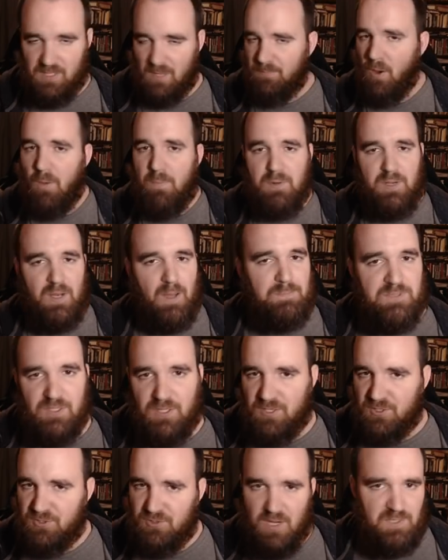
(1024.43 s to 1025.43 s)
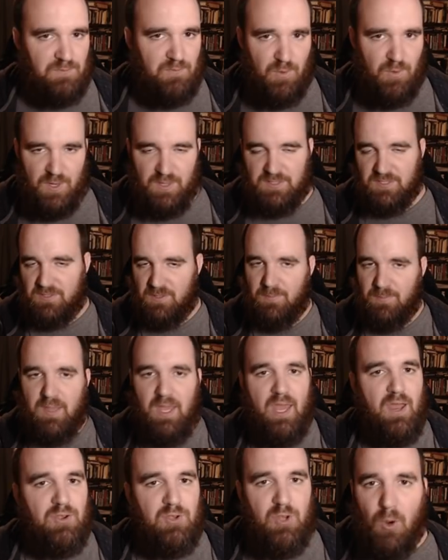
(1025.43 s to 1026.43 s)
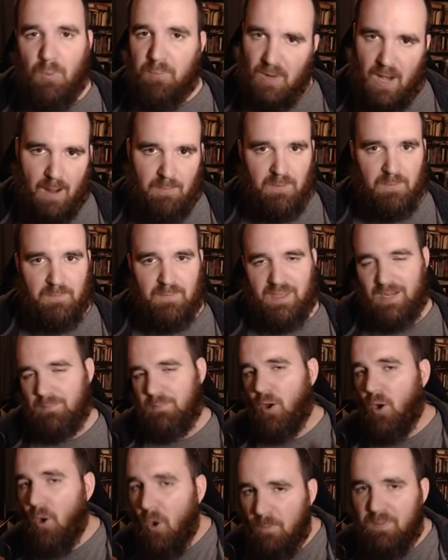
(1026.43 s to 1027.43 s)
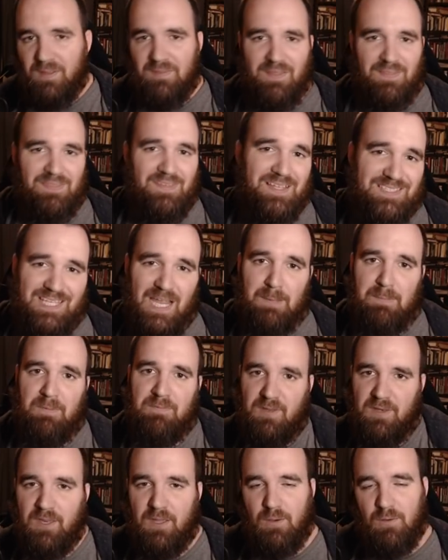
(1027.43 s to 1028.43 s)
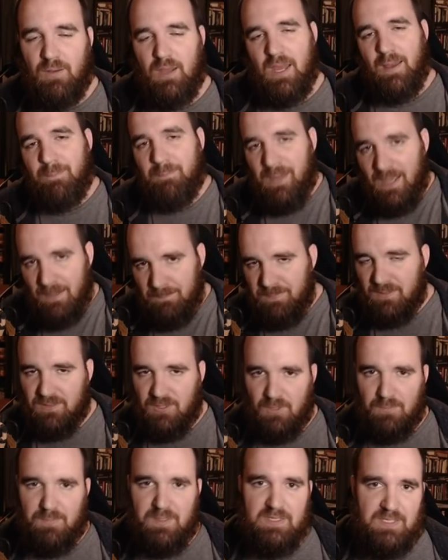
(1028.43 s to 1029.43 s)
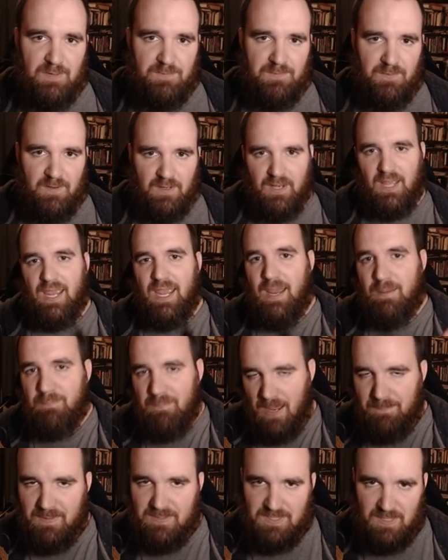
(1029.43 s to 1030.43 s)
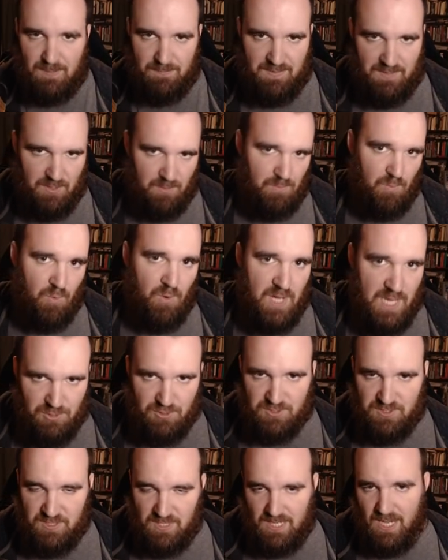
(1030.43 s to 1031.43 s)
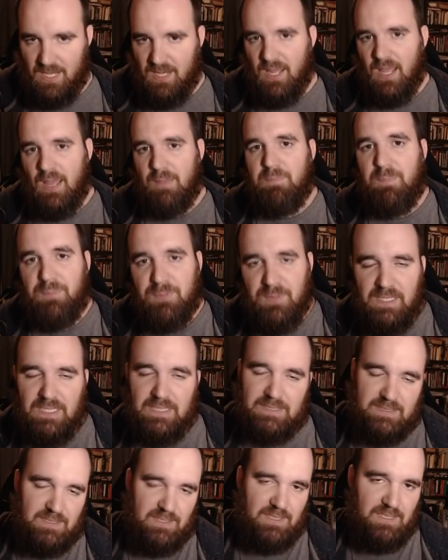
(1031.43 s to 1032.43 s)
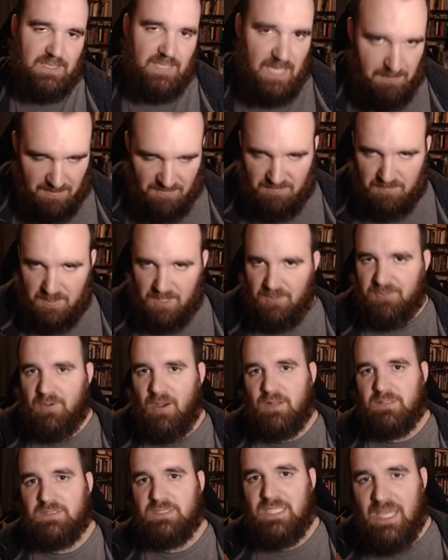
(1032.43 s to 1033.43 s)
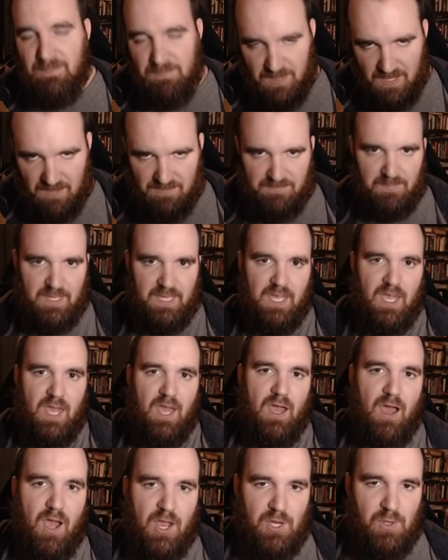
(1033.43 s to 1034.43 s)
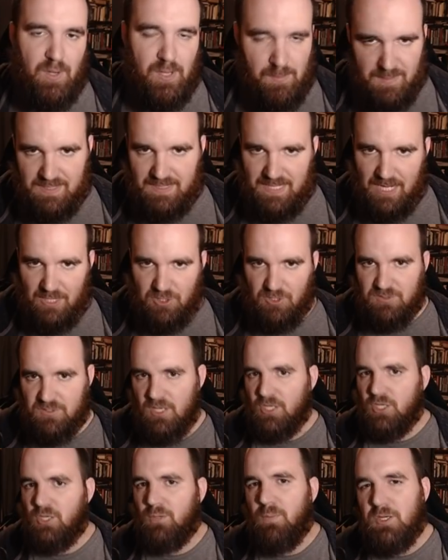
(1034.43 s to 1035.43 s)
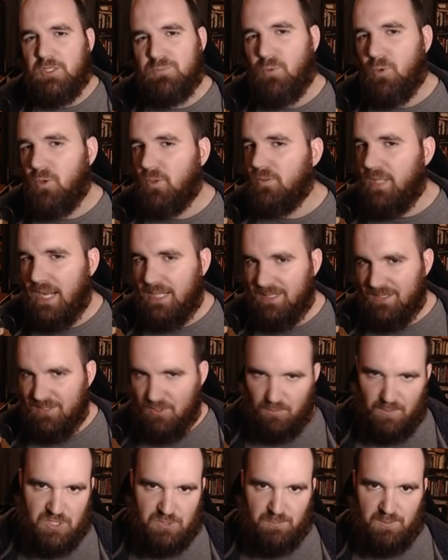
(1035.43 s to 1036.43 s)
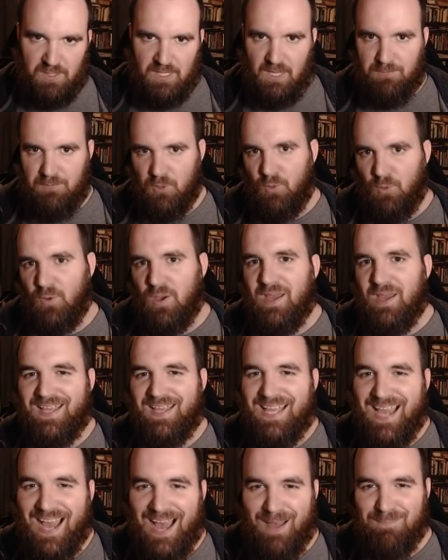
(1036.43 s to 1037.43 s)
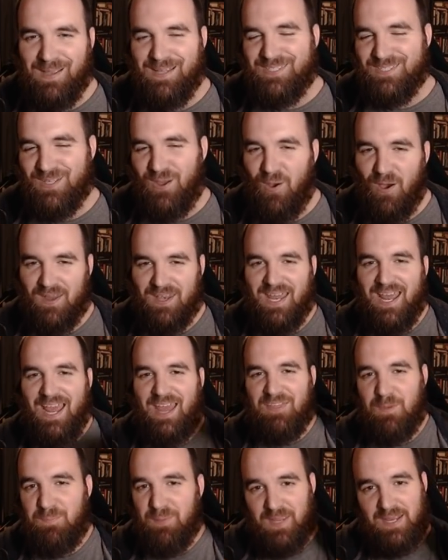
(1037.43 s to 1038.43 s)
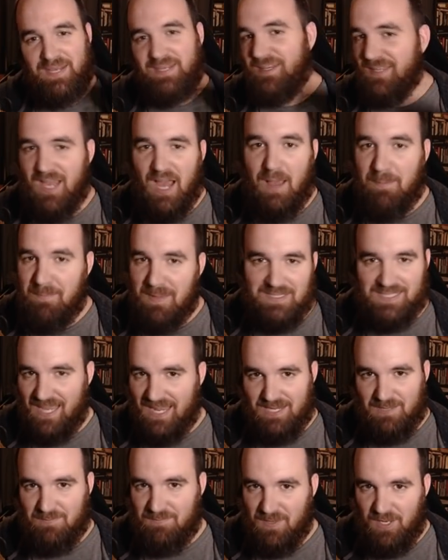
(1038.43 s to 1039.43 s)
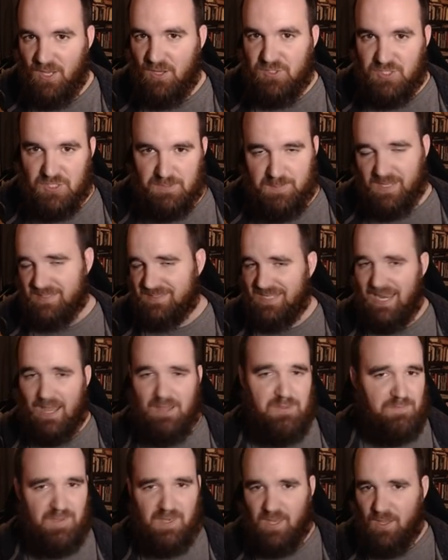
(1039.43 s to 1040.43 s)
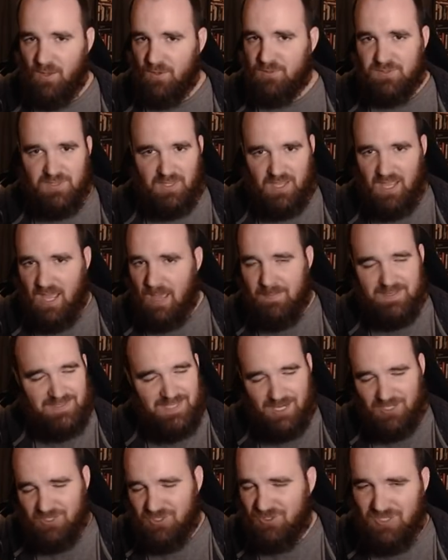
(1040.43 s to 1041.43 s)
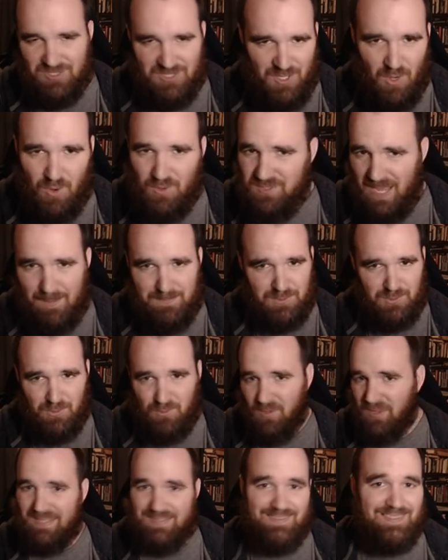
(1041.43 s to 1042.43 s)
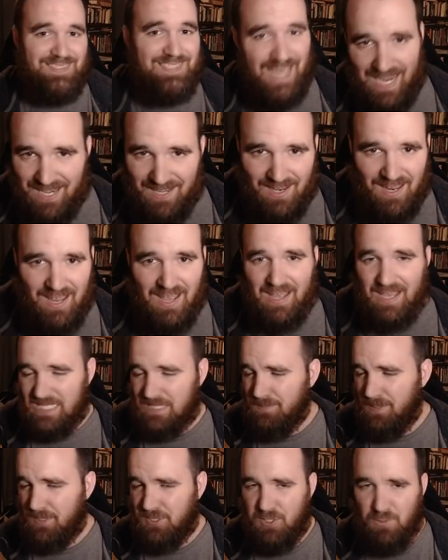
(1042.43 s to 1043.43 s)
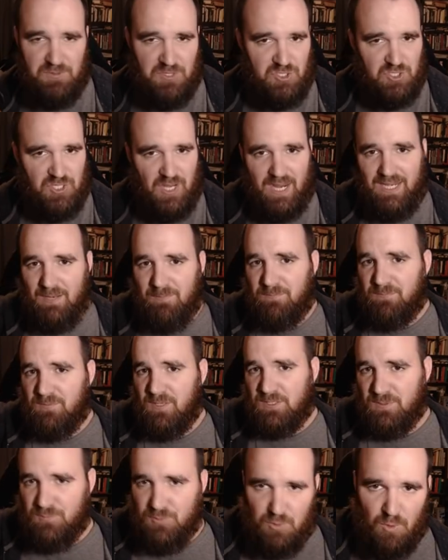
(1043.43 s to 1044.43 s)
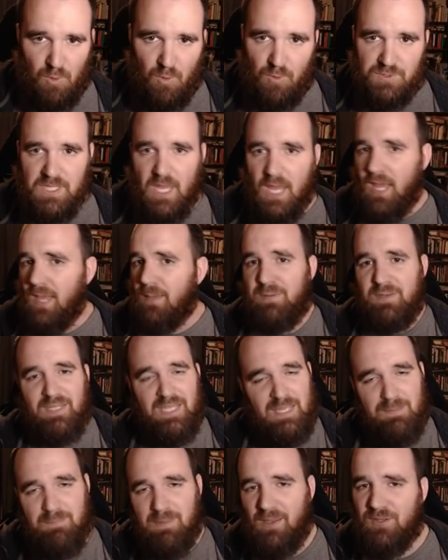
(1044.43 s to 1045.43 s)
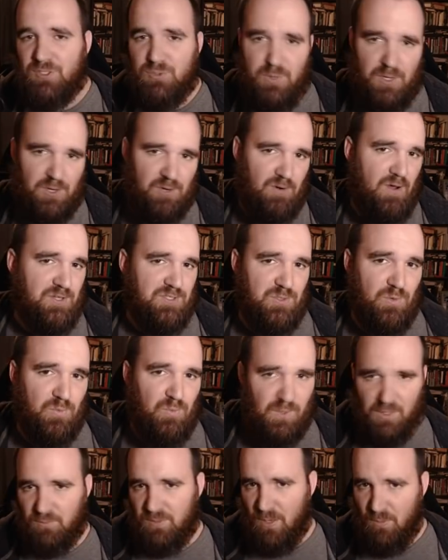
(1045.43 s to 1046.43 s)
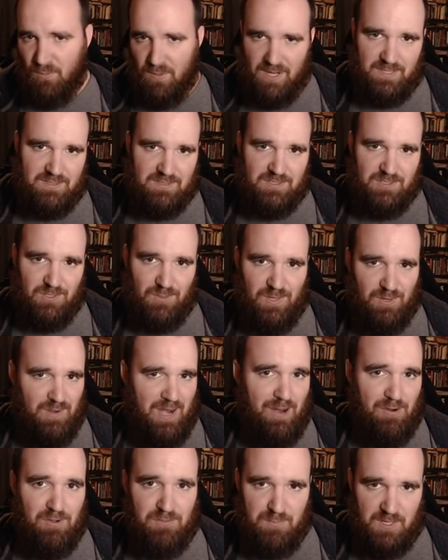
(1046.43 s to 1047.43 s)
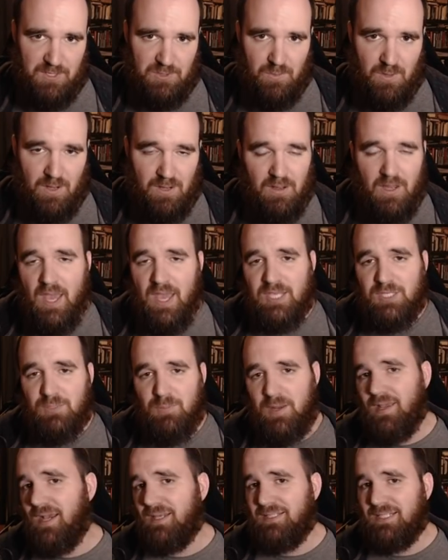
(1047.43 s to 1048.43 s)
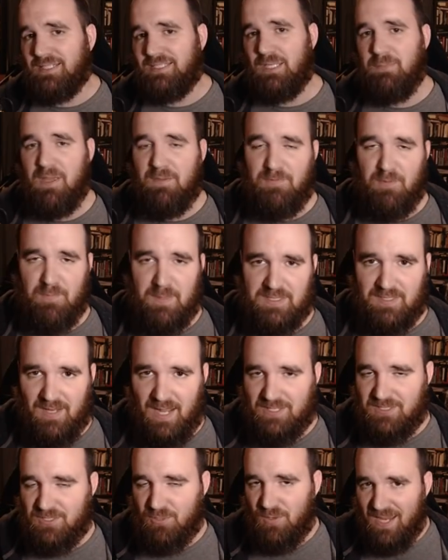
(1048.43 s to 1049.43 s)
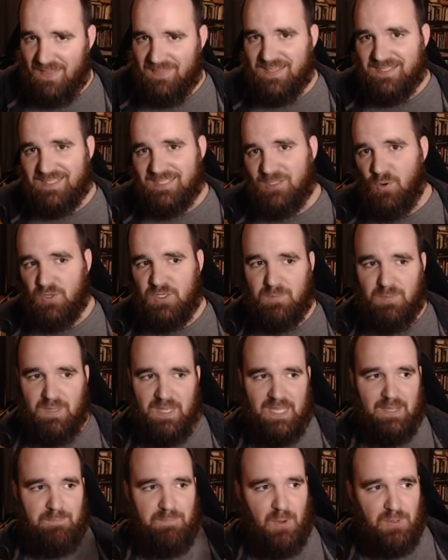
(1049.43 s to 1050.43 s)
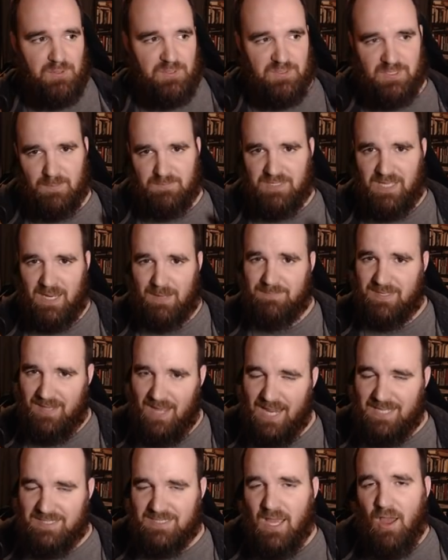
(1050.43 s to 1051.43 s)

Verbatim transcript: i'm open up to constructive criticism no problem and i'm hoping that this type of video might be a little bit different and might be something that you're more interested in but please keep giving me your thoughts, keep giving me uh, your recommendations. You're much more likely to reach me if you comment on the pinned comment to any video, just because now the videos, the comment section just goes absolutely insane, especially with the giant influx of trolls. But email and Twitter are also really great ways to interact with me as well. So anyway, guys, that's going to be it for me tonight. So again, this is going to be posted sometime tonight.